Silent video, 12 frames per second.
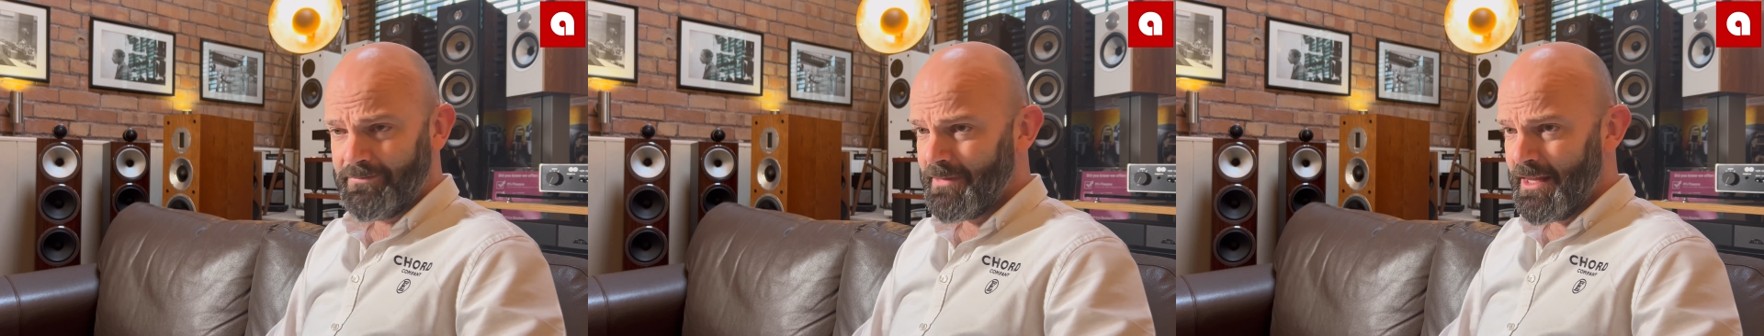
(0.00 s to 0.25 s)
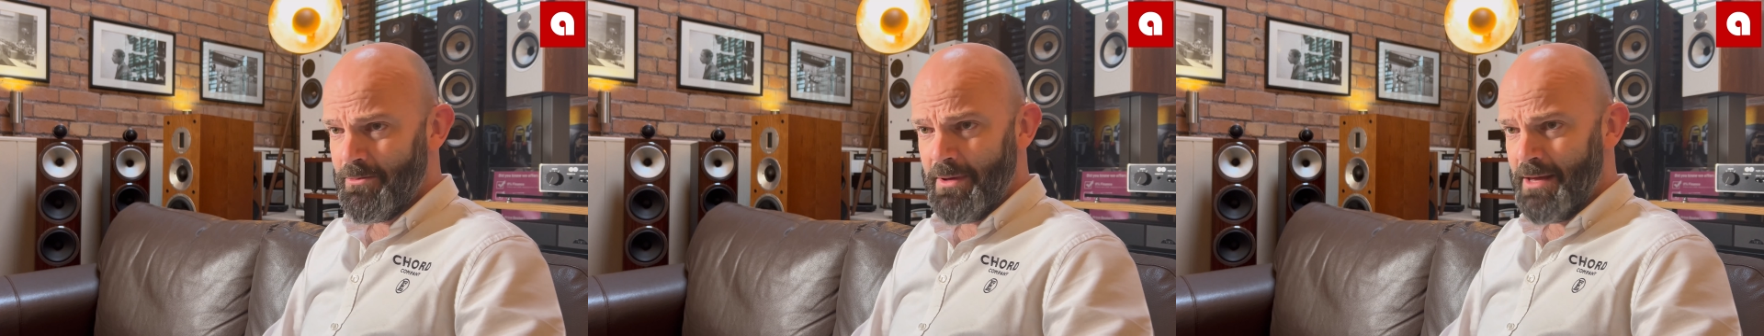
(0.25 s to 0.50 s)

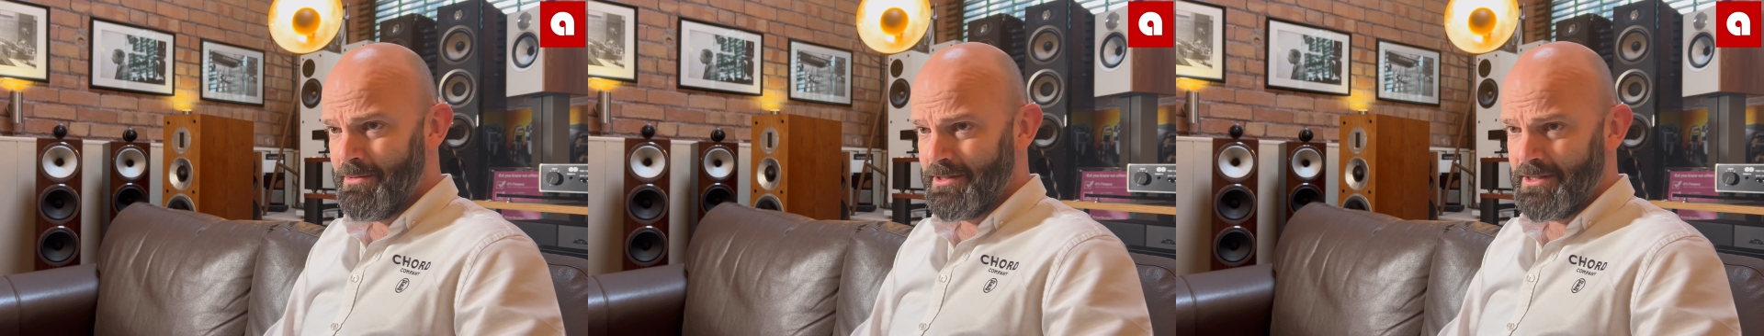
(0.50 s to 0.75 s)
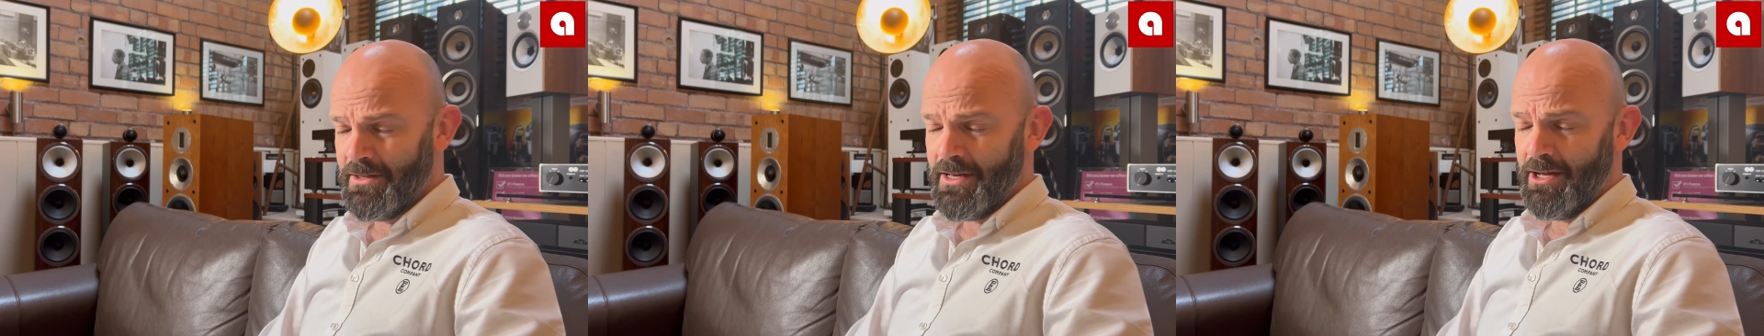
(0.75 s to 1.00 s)
They'll be able
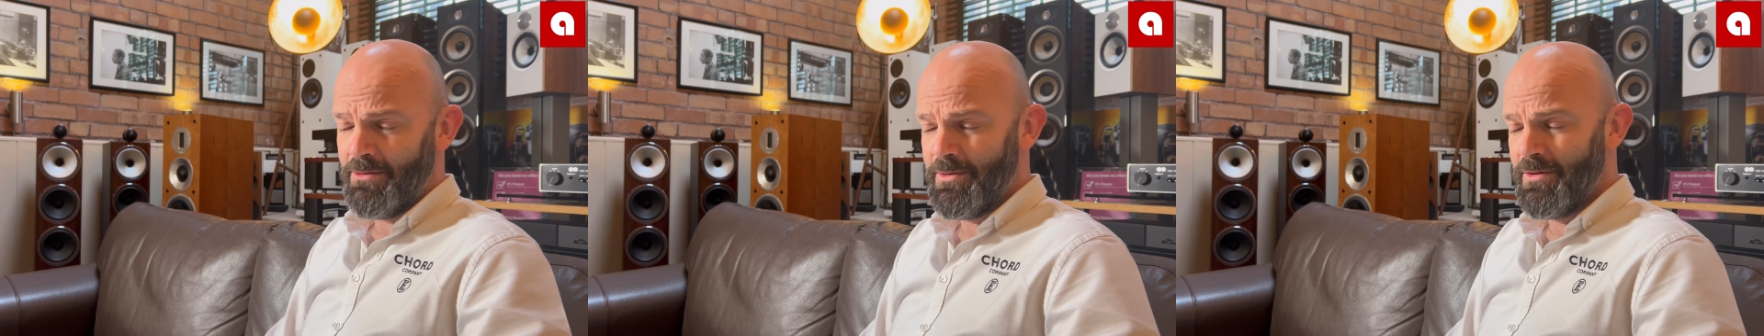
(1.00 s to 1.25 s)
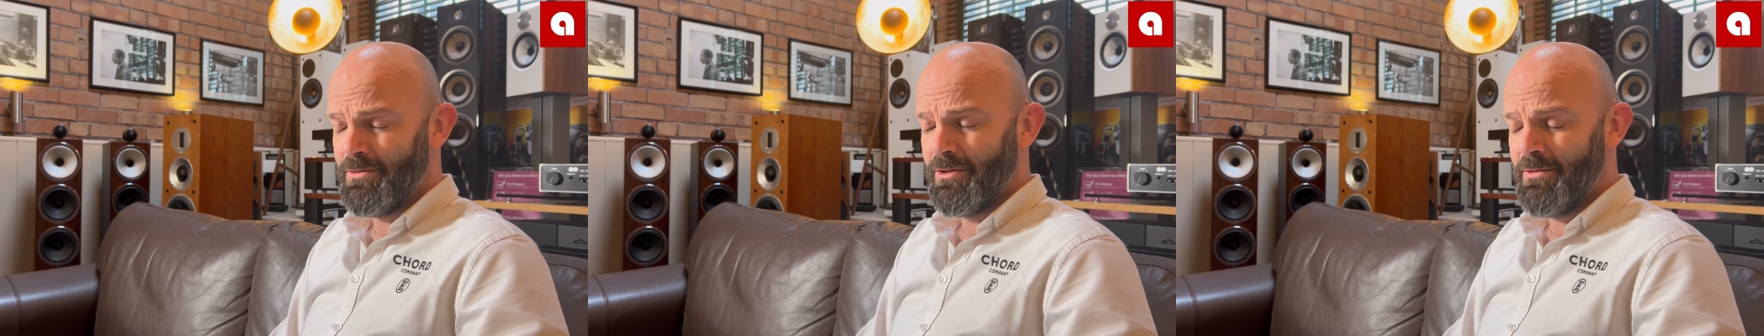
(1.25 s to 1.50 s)
to help
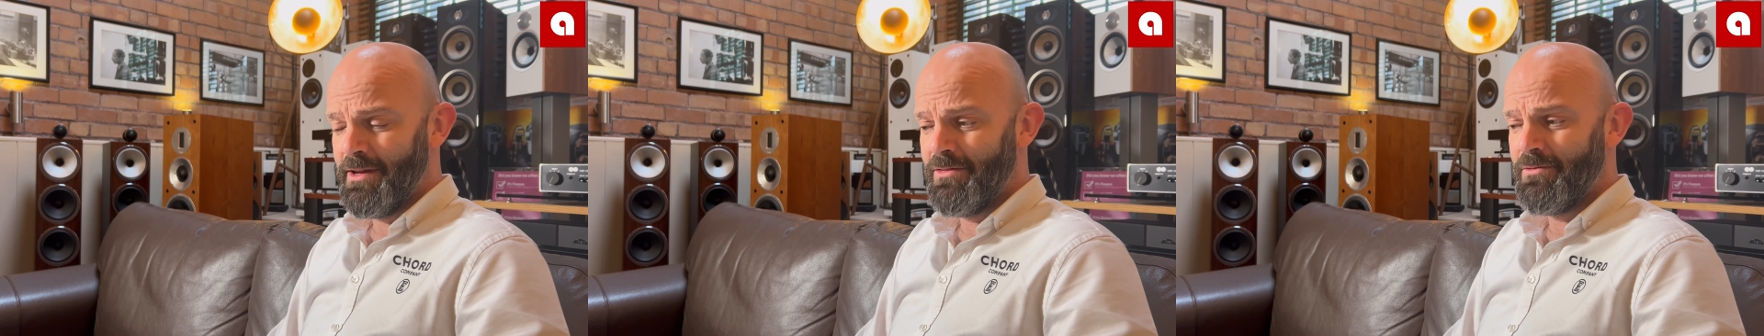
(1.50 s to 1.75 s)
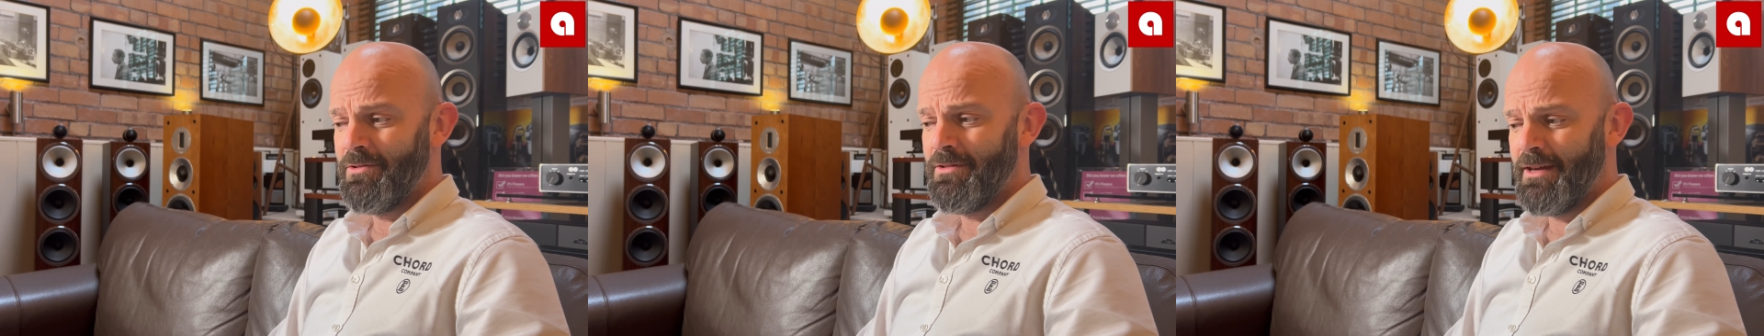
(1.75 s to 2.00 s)
you all the way
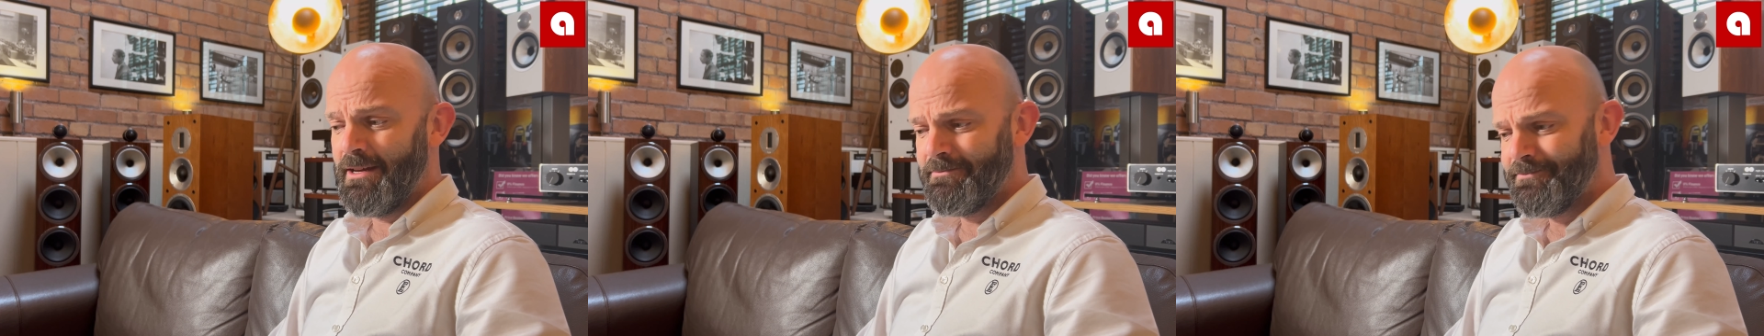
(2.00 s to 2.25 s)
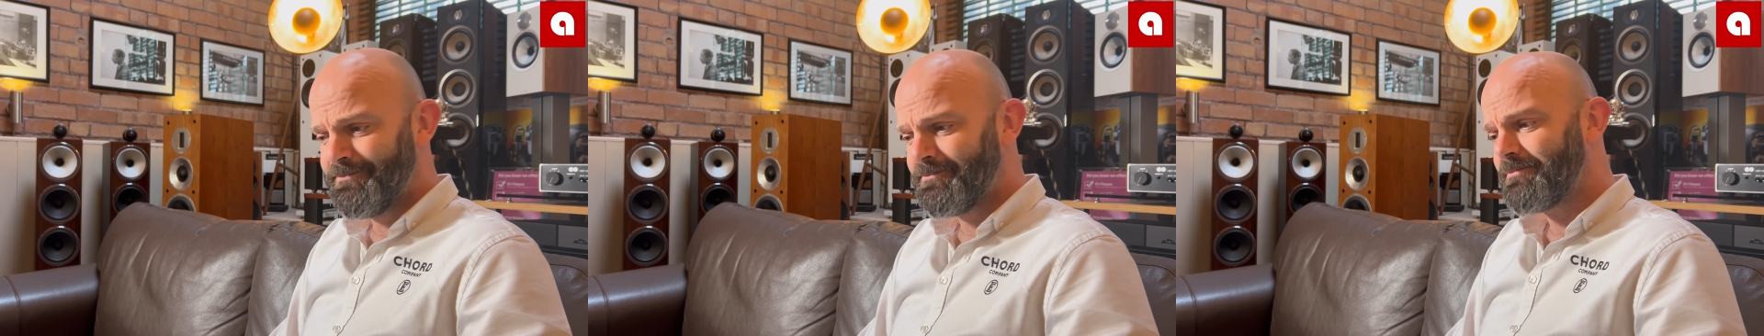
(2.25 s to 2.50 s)
through the
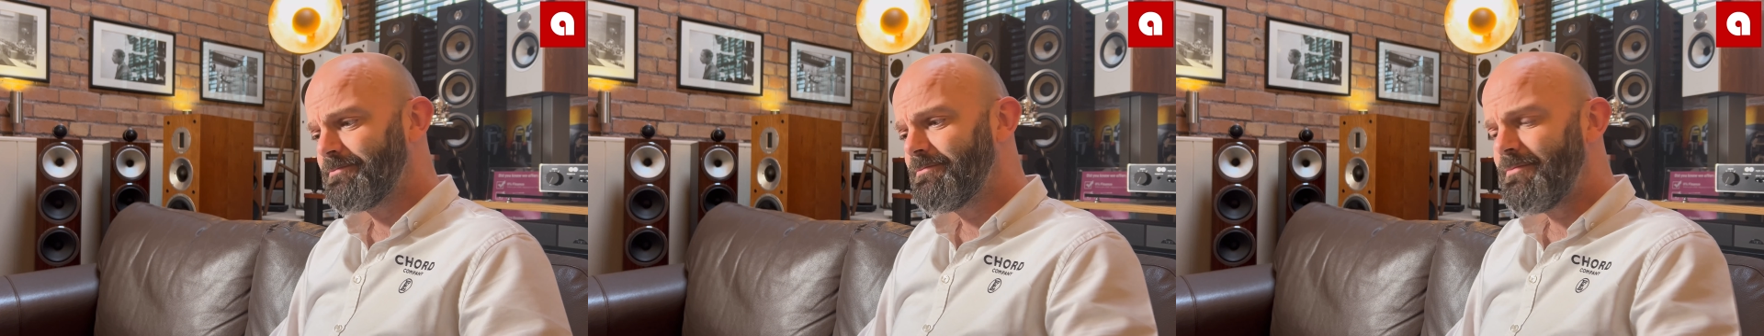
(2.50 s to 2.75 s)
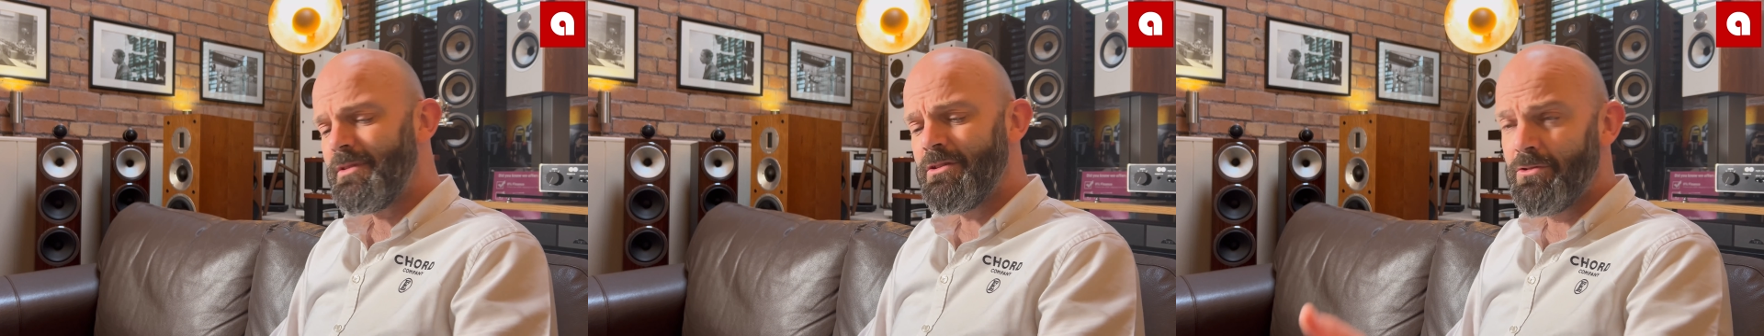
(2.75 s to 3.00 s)

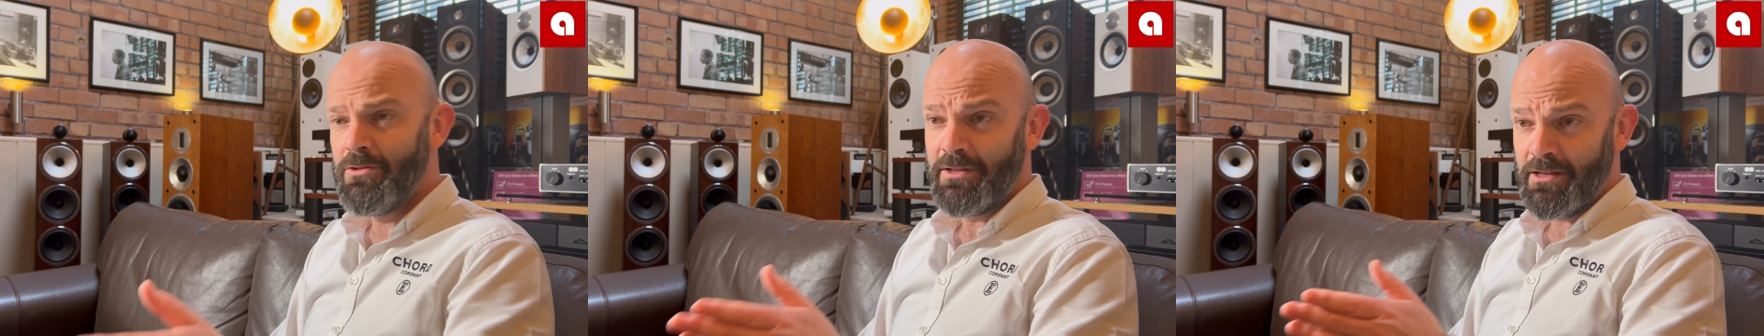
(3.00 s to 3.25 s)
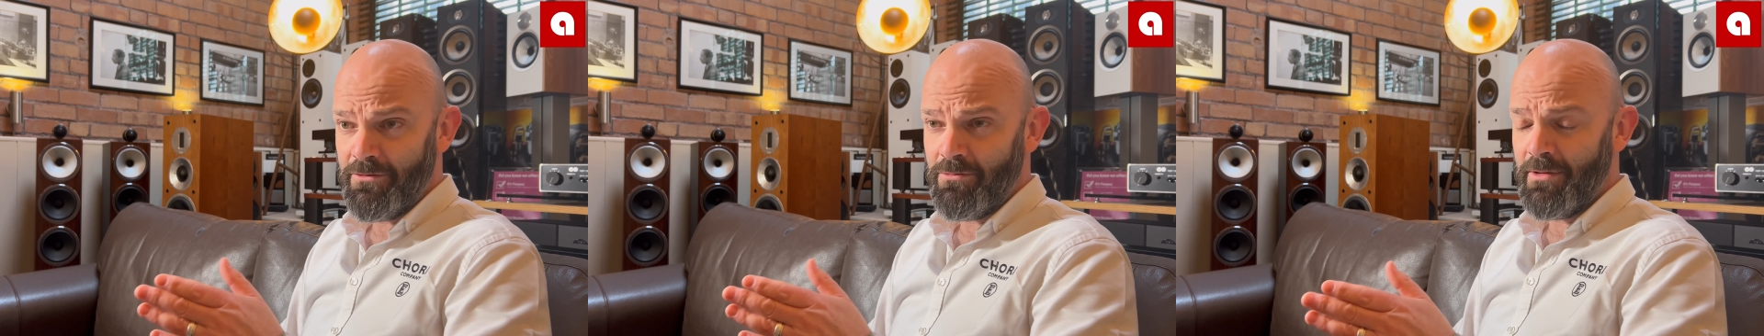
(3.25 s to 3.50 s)

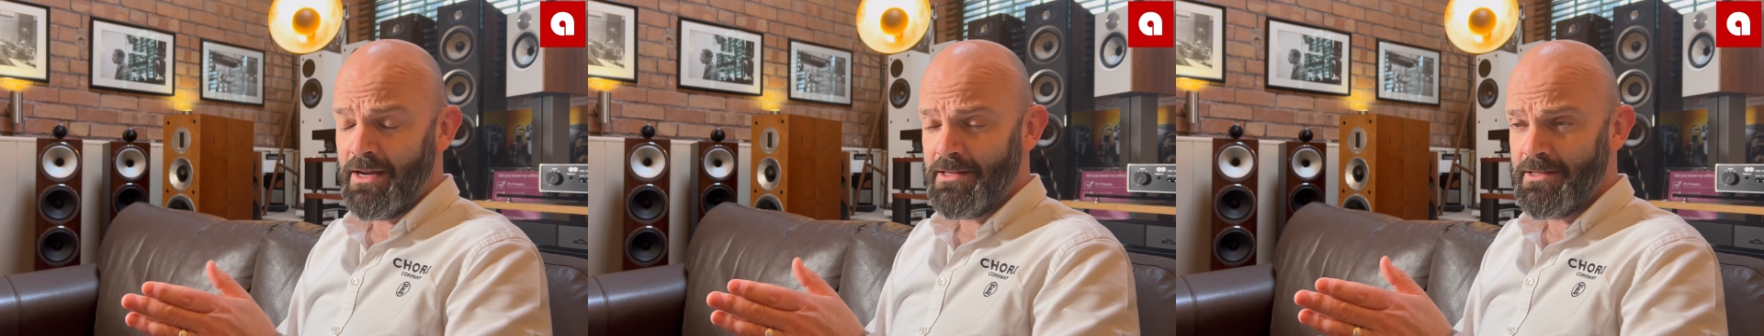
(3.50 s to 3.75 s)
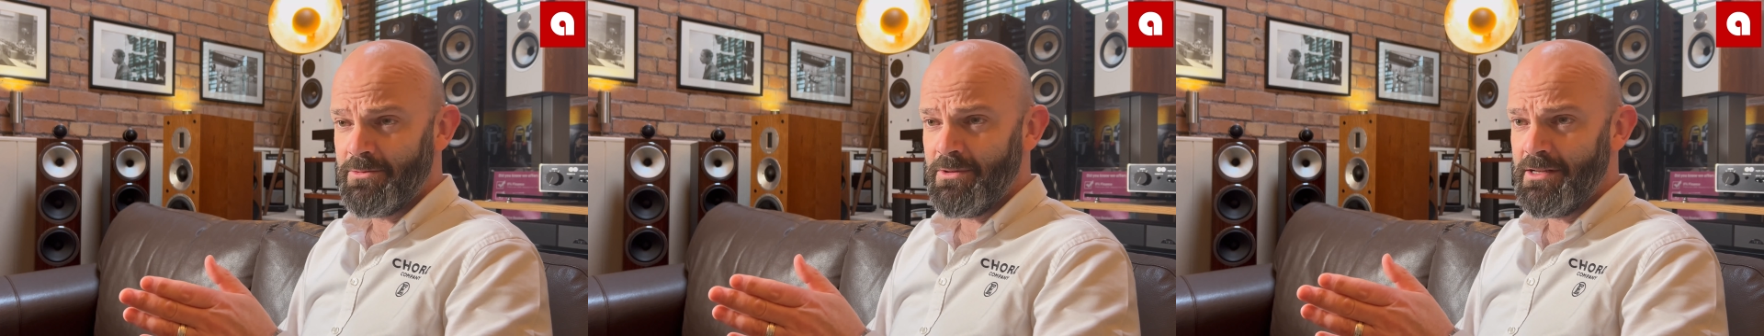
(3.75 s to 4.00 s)
different
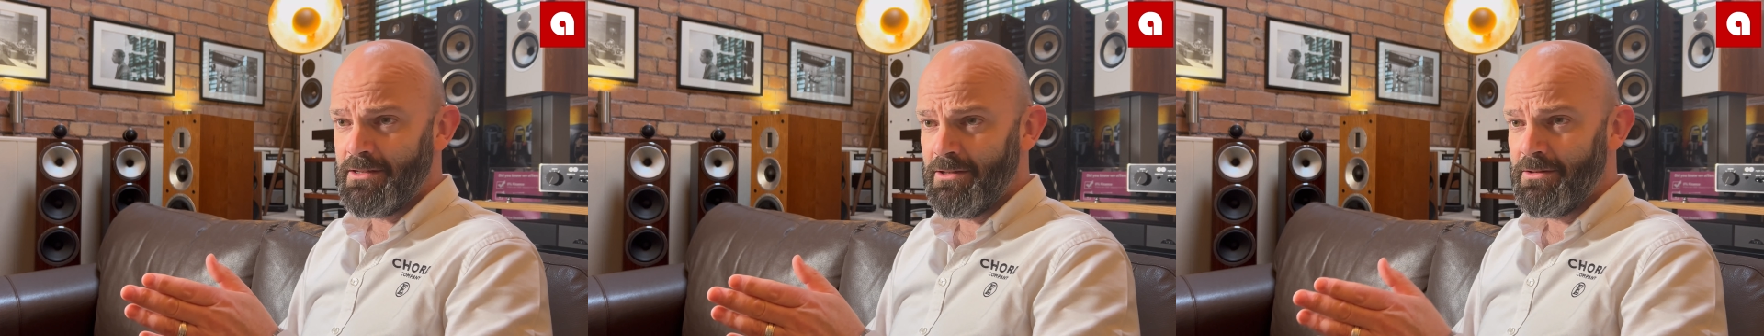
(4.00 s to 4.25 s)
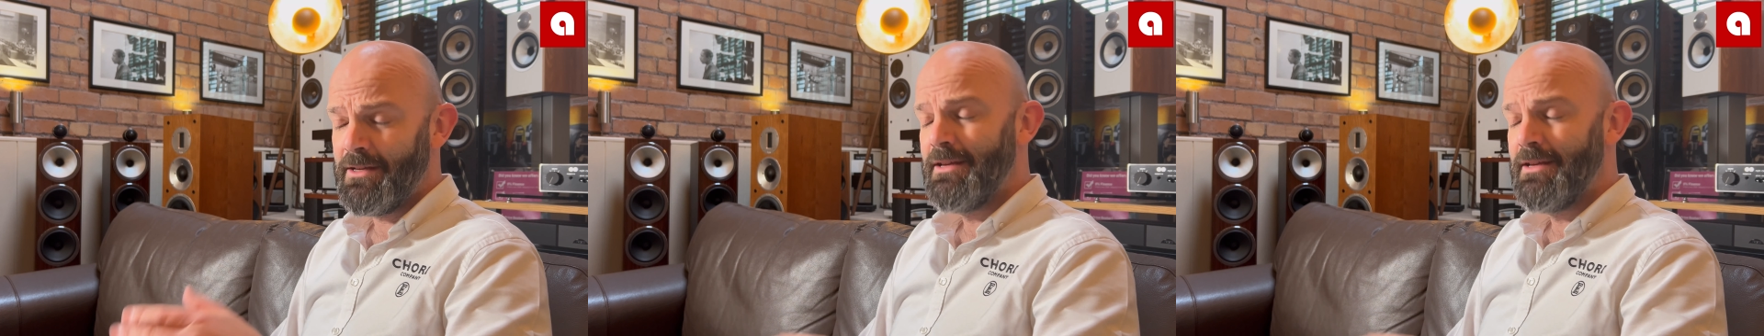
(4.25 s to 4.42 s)
ranges we do,